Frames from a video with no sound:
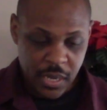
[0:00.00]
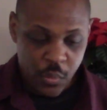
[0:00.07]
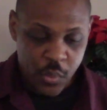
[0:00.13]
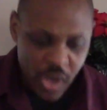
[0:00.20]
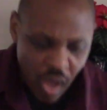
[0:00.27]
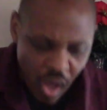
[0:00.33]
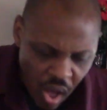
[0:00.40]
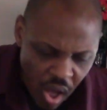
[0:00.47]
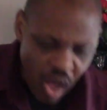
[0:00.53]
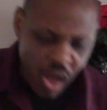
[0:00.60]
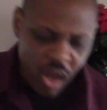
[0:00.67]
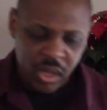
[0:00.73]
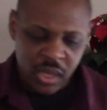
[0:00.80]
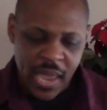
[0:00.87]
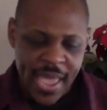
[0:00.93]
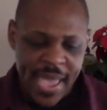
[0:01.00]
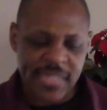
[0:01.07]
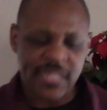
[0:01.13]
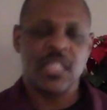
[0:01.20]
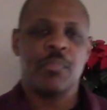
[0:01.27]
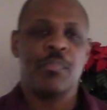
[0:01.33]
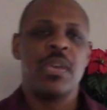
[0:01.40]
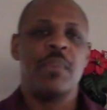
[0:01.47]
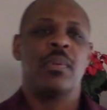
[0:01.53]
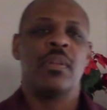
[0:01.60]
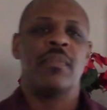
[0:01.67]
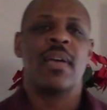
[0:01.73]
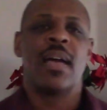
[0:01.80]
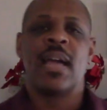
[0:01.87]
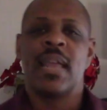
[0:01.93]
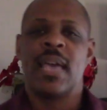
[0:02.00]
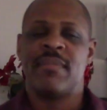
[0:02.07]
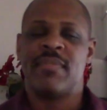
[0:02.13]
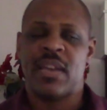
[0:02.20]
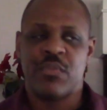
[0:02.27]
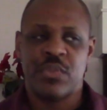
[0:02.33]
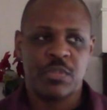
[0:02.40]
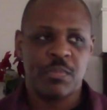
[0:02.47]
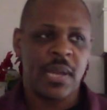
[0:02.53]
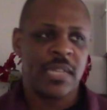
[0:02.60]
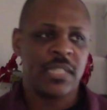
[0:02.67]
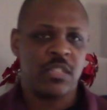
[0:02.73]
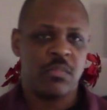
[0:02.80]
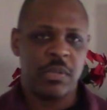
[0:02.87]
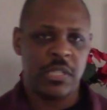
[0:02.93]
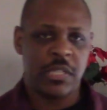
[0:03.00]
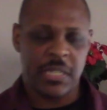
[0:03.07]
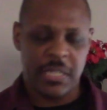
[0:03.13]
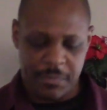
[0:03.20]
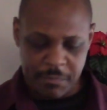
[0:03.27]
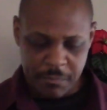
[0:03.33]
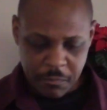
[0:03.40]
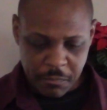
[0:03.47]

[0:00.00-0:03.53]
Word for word: We all, as the people of God, have that responsibility.